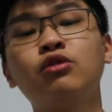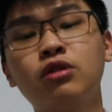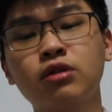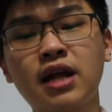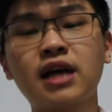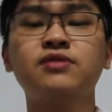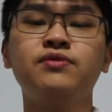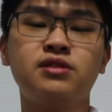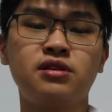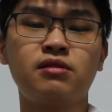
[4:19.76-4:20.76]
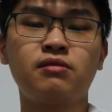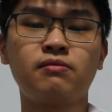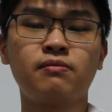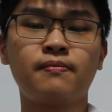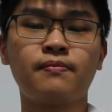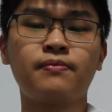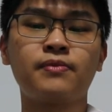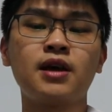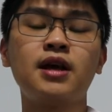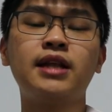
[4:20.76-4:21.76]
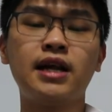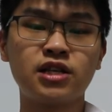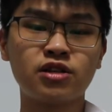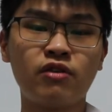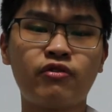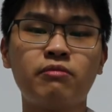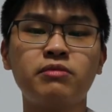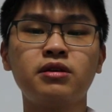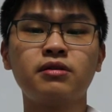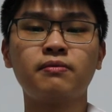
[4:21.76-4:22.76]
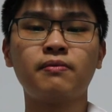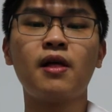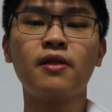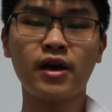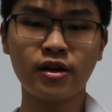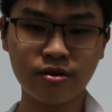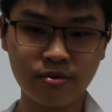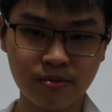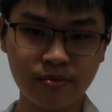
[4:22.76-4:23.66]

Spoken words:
the next visit. That is all from me. Thank you.